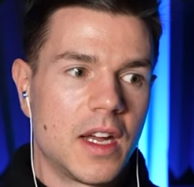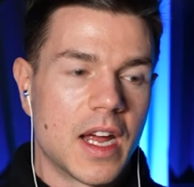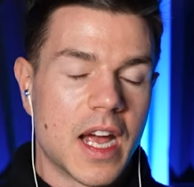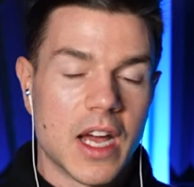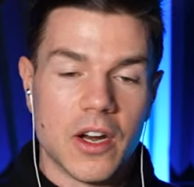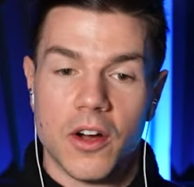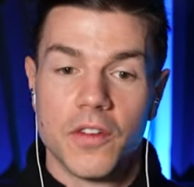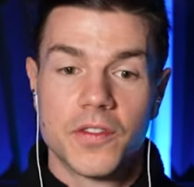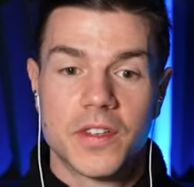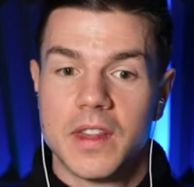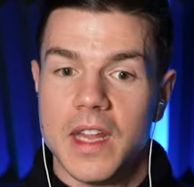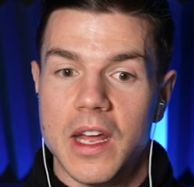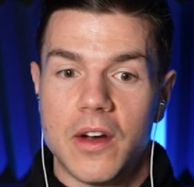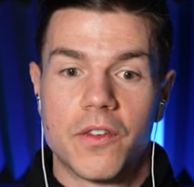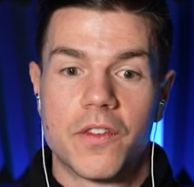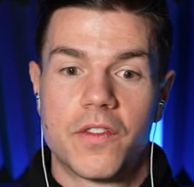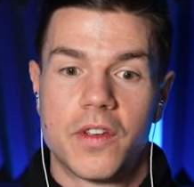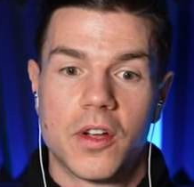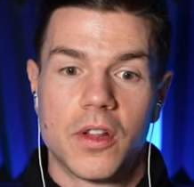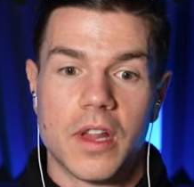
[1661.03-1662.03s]
And often that'll
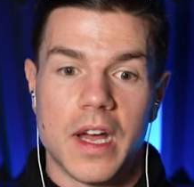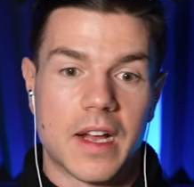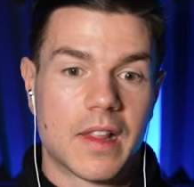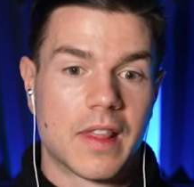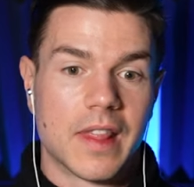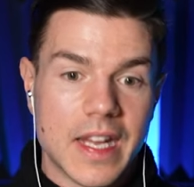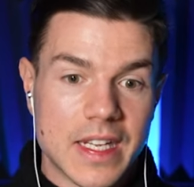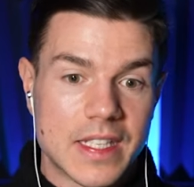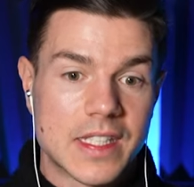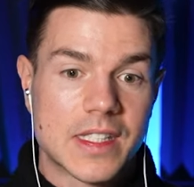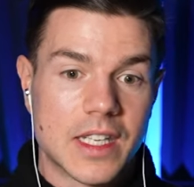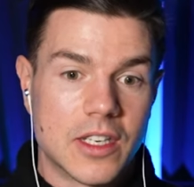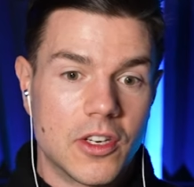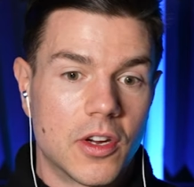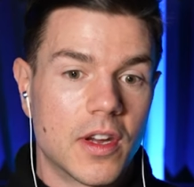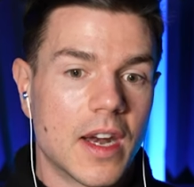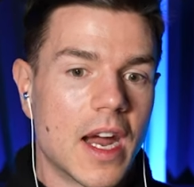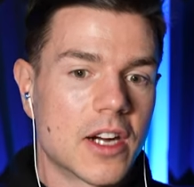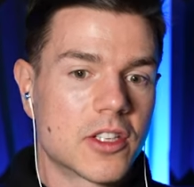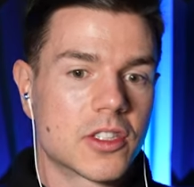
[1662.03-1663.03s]
feel like less than you
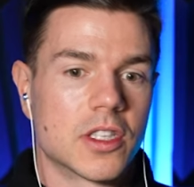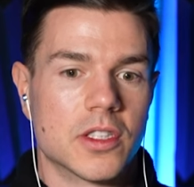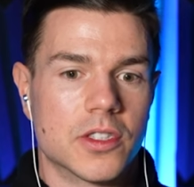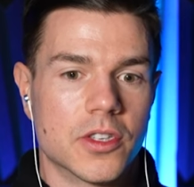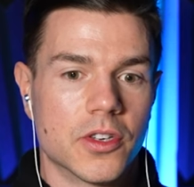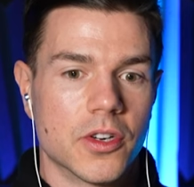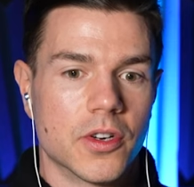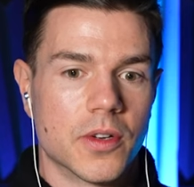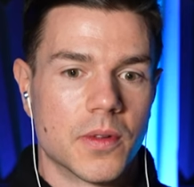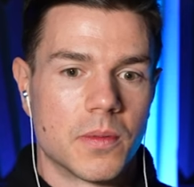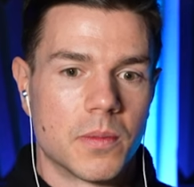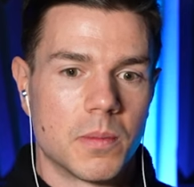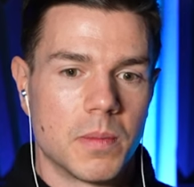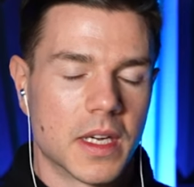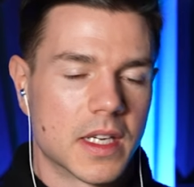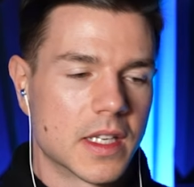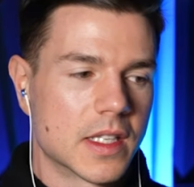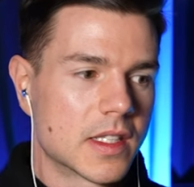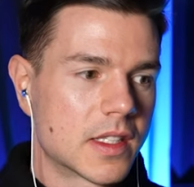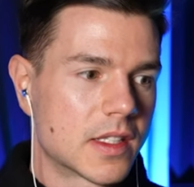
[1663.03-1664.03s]
can actually do,
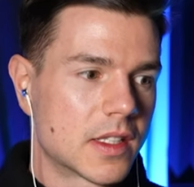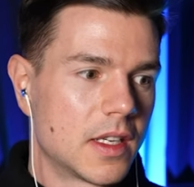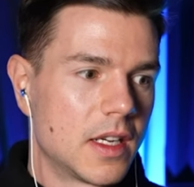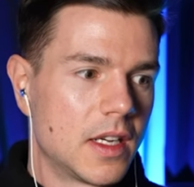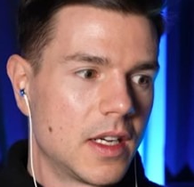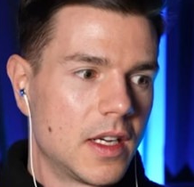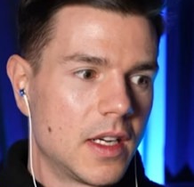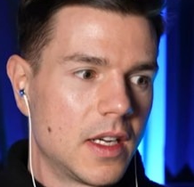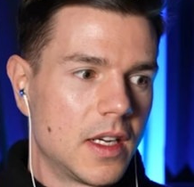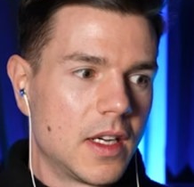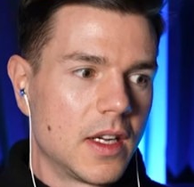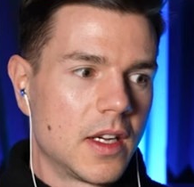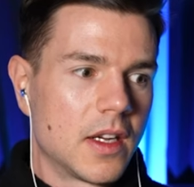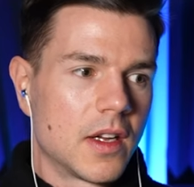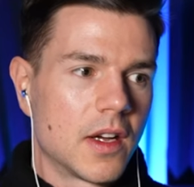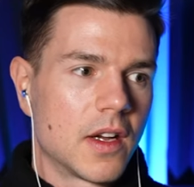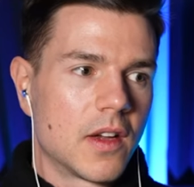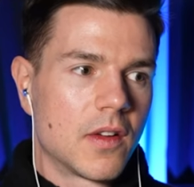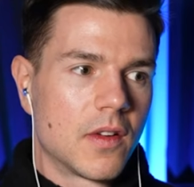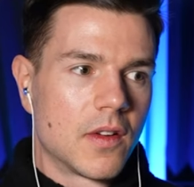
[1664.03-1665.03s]
because
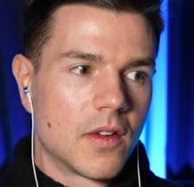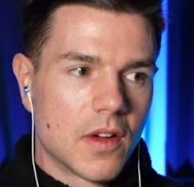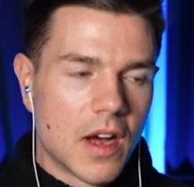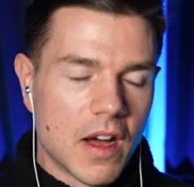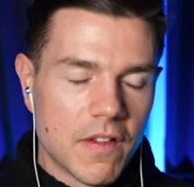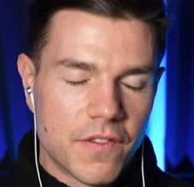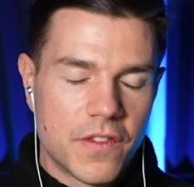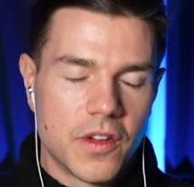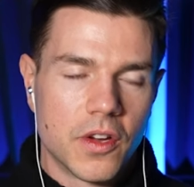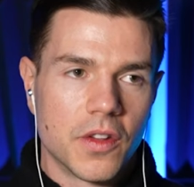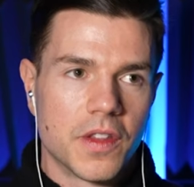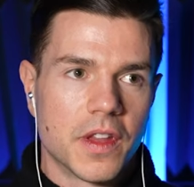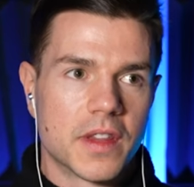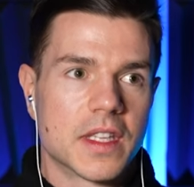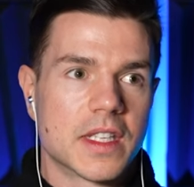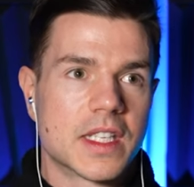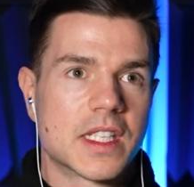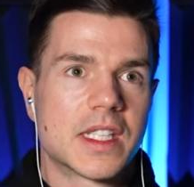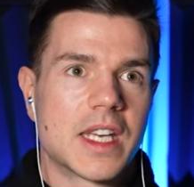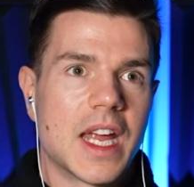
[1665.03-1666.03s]
I feel that
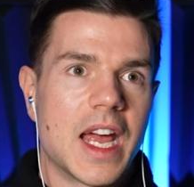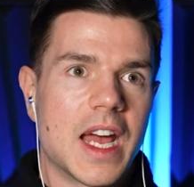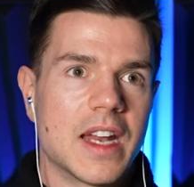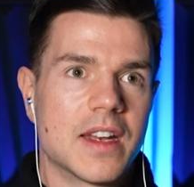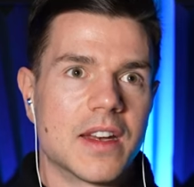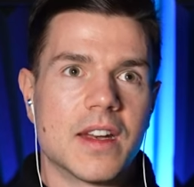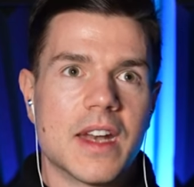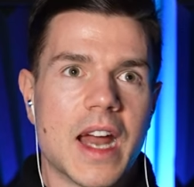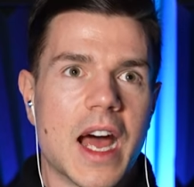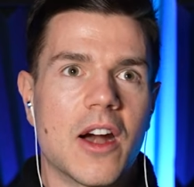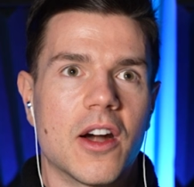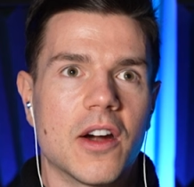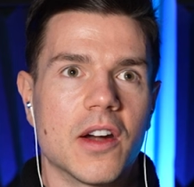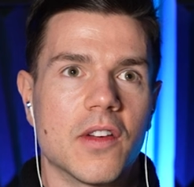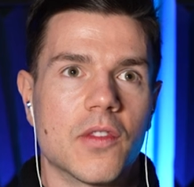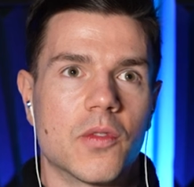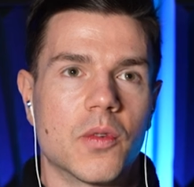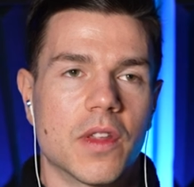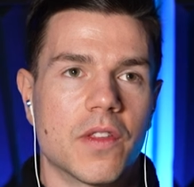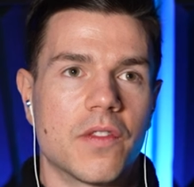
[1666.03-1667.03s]
the standard
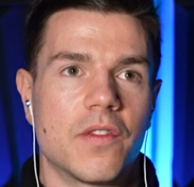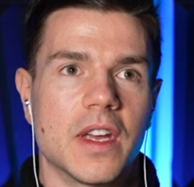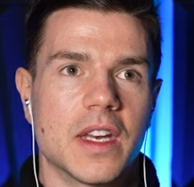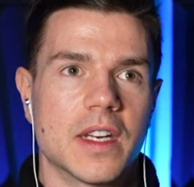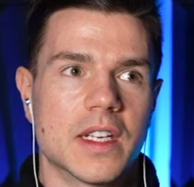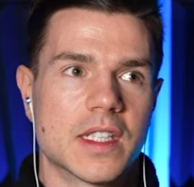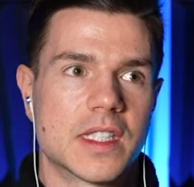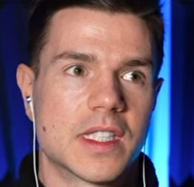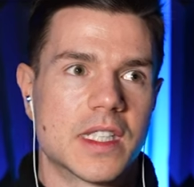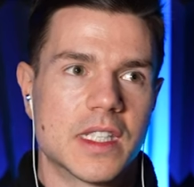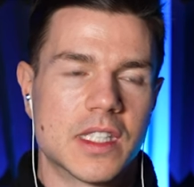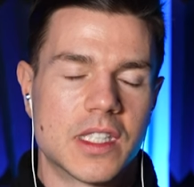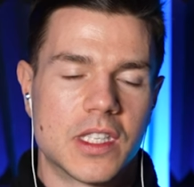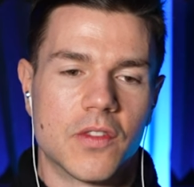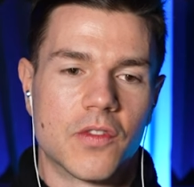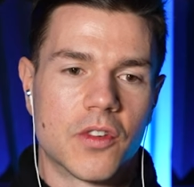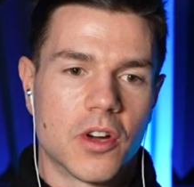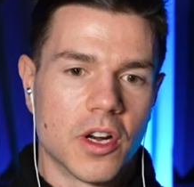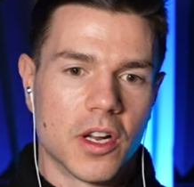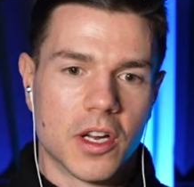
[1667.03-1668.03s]
narrative with fitness is
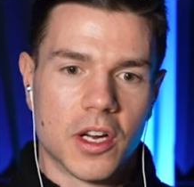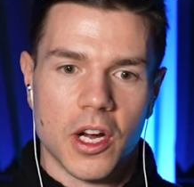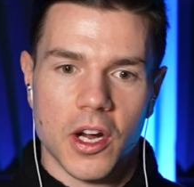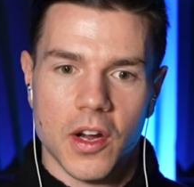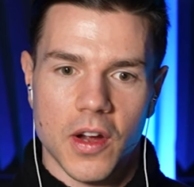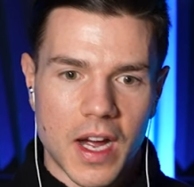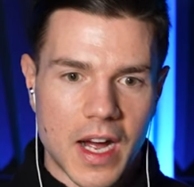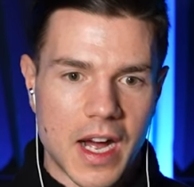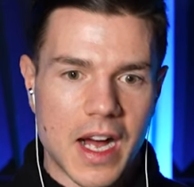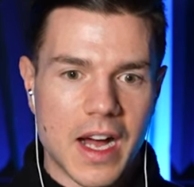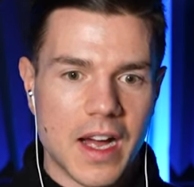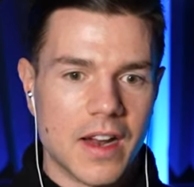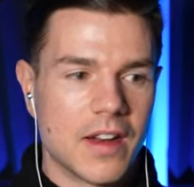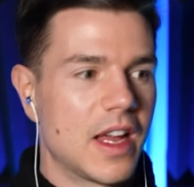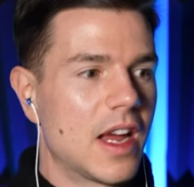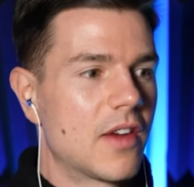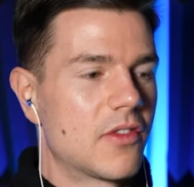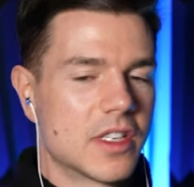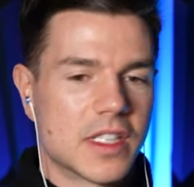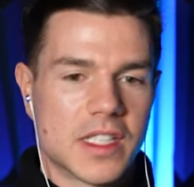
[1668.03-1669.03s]
you've got to go hard
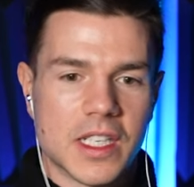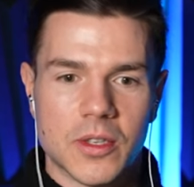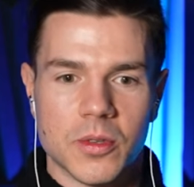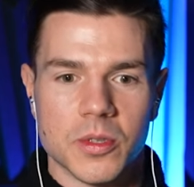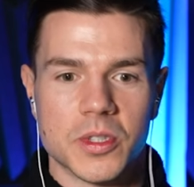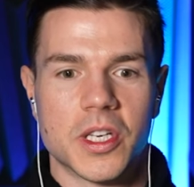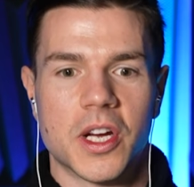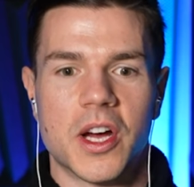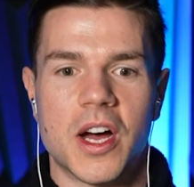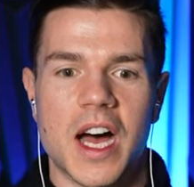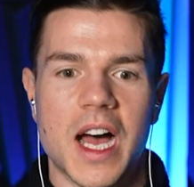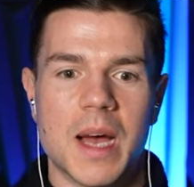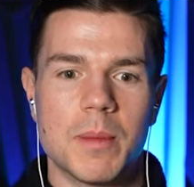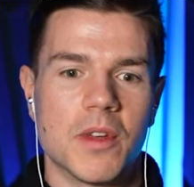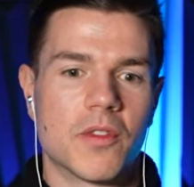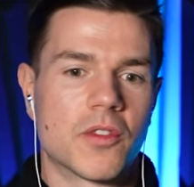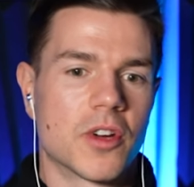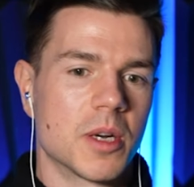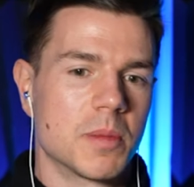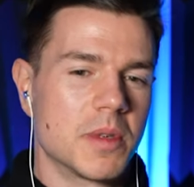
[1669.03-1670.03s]
every single time.
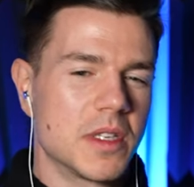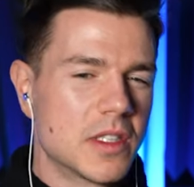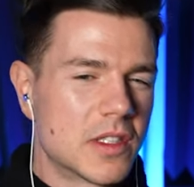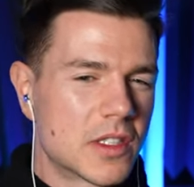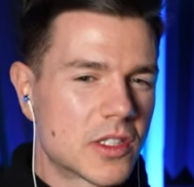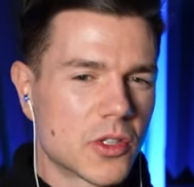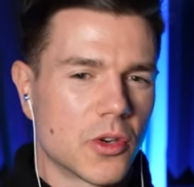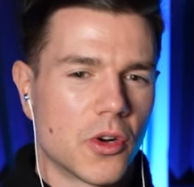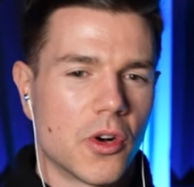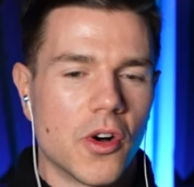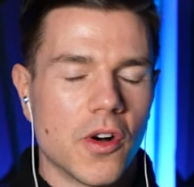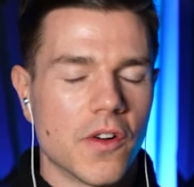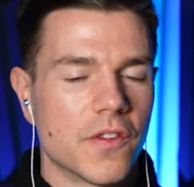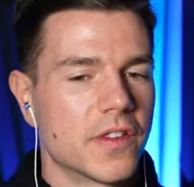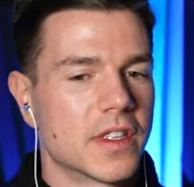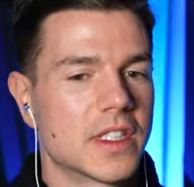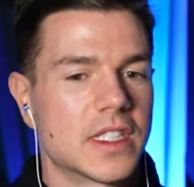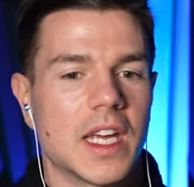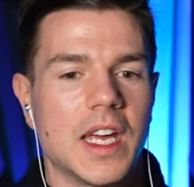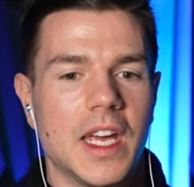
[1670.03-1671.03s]
You've got to be sore,
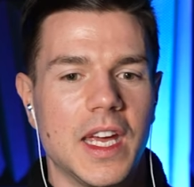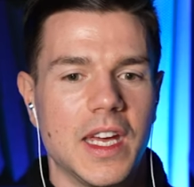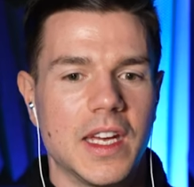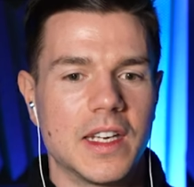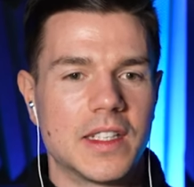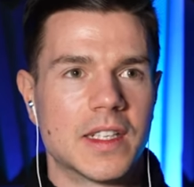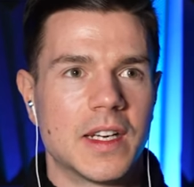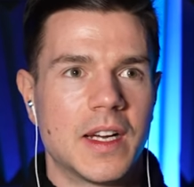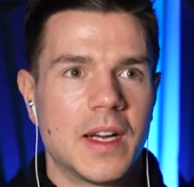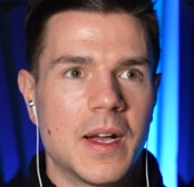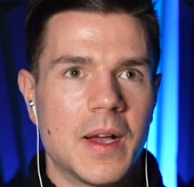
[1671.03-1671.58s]
fatigued,